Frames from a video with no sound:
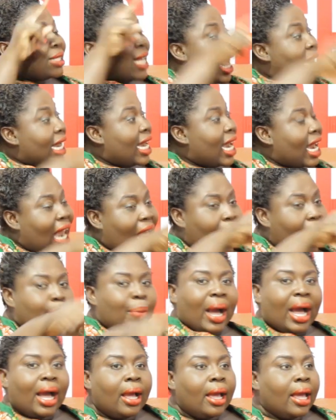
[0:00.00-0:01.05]
silent and
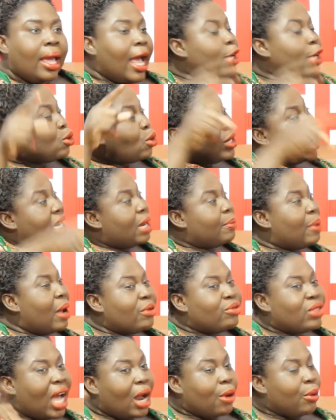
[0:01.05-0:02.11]
abba as you did the
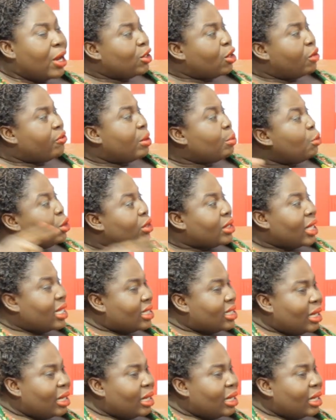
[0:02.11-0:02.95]
birthday range of a mutter.